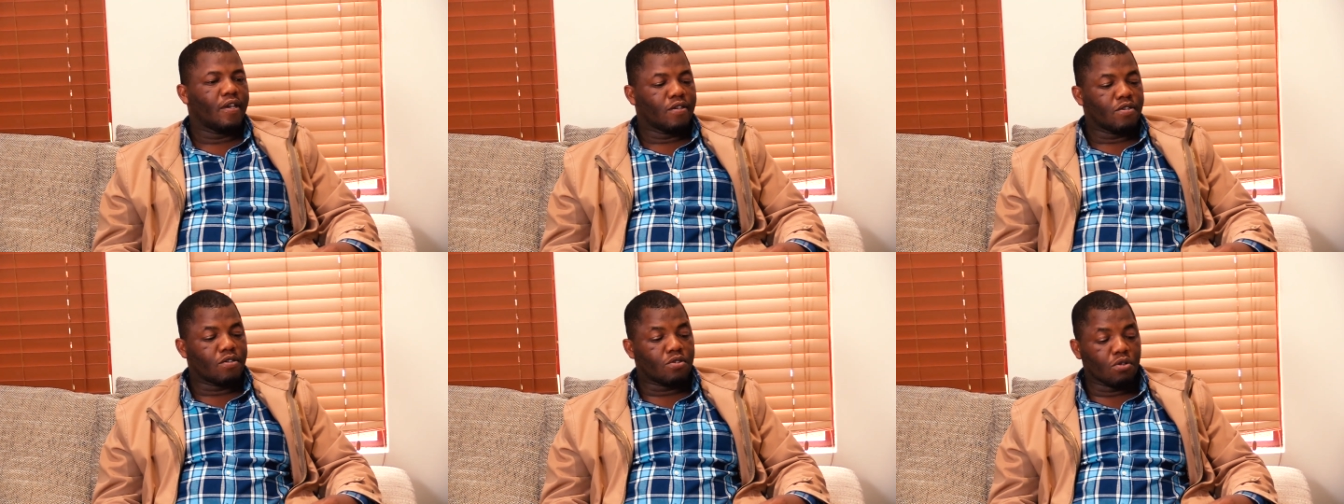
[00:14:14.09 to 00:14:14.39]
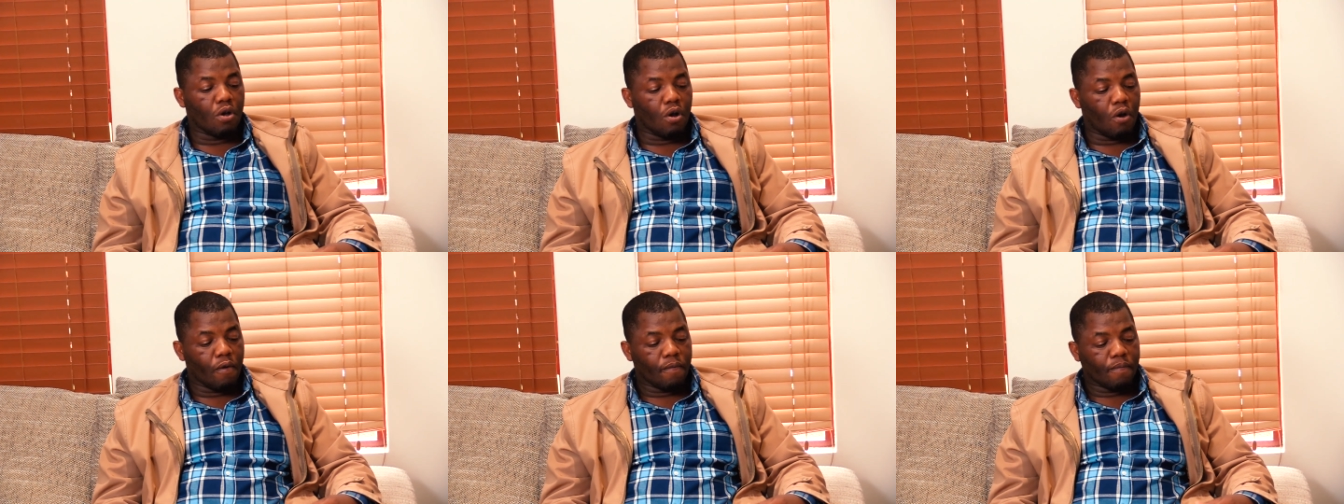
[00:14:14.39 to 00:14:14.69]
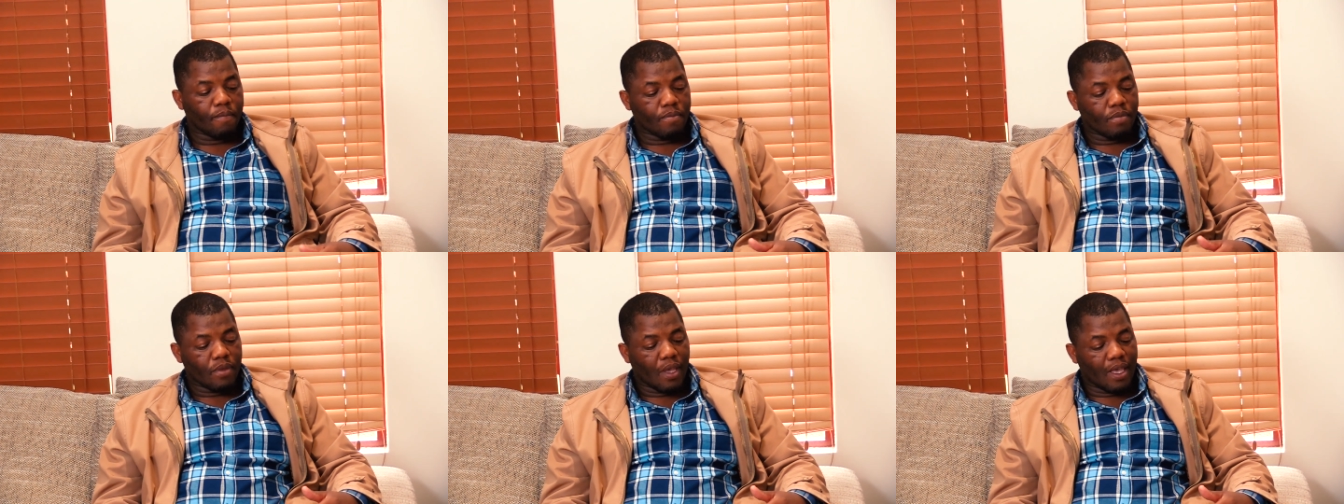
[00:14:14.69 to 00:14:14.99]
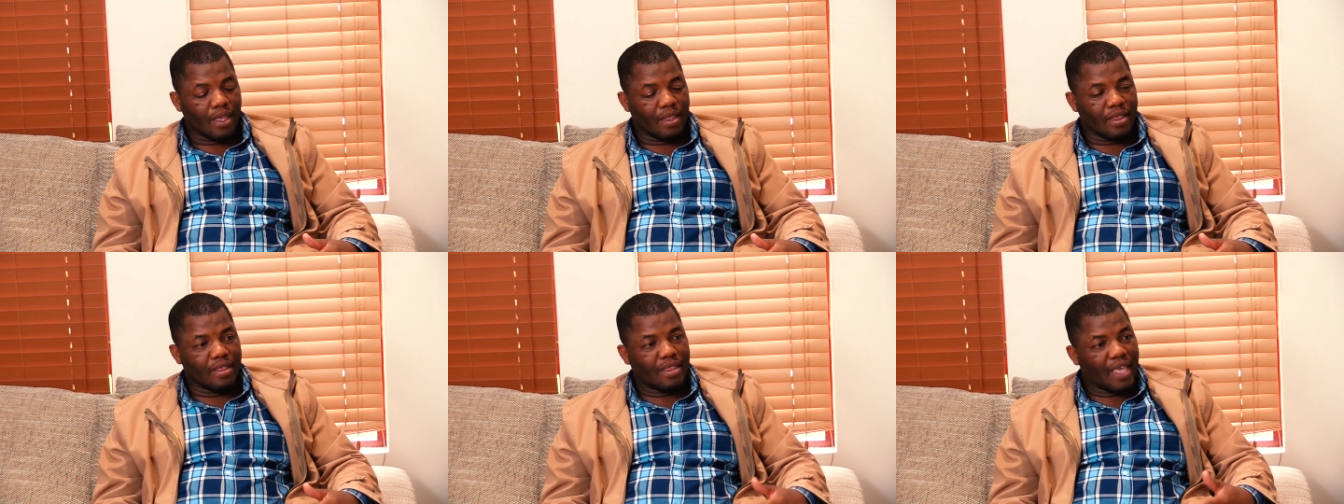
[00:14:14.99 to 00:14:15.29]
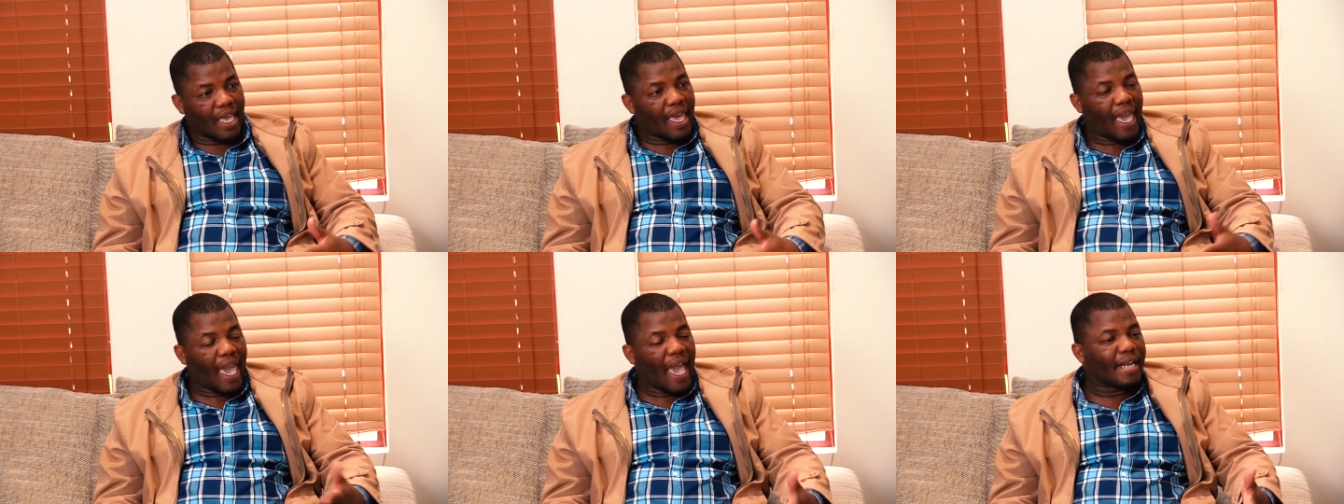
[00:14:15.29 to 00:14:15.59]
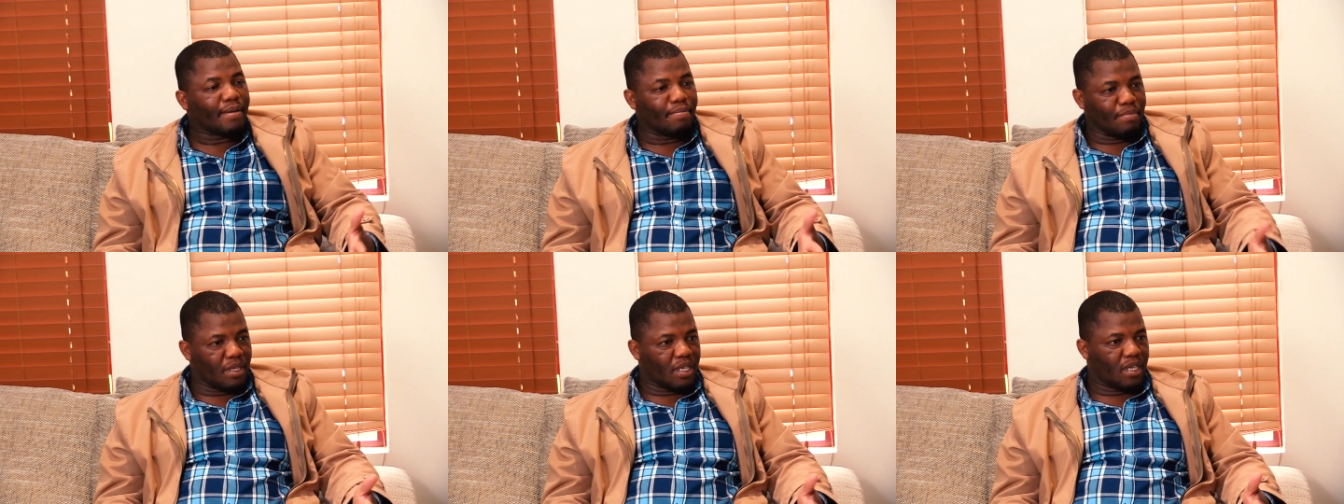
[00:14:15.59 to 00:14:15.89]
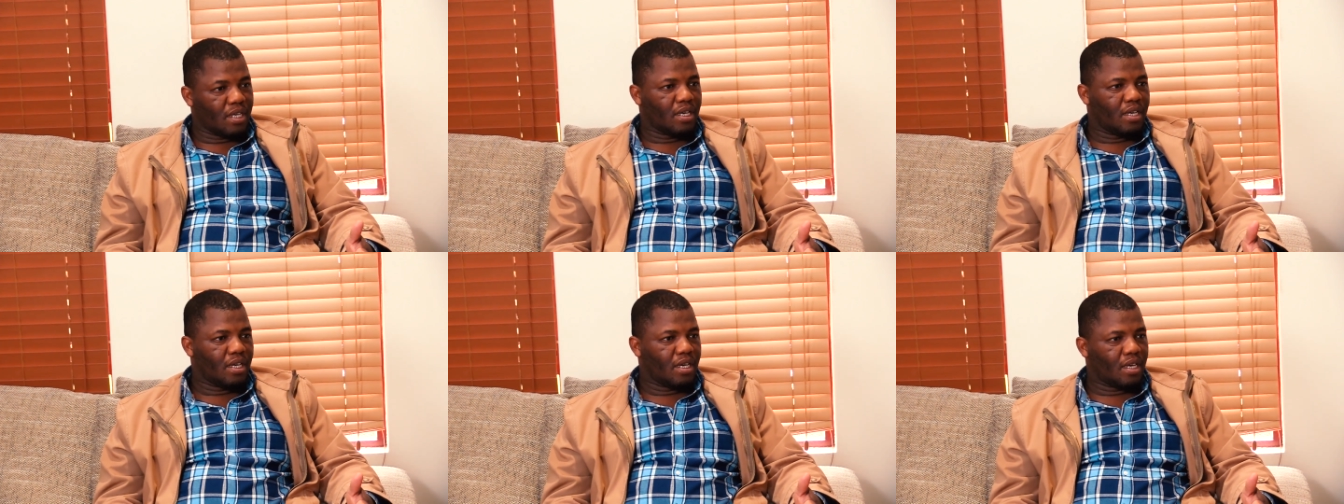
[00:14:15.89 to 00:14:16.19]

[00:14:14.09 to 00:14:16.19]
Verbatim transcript: So they had me